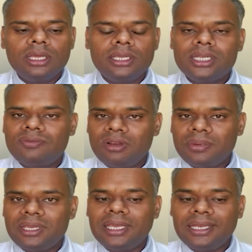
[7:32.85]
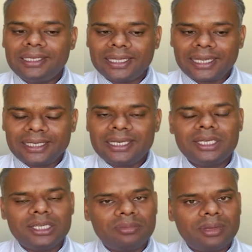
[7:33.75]
It will be indirectly
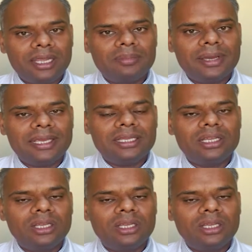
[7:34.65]
determined by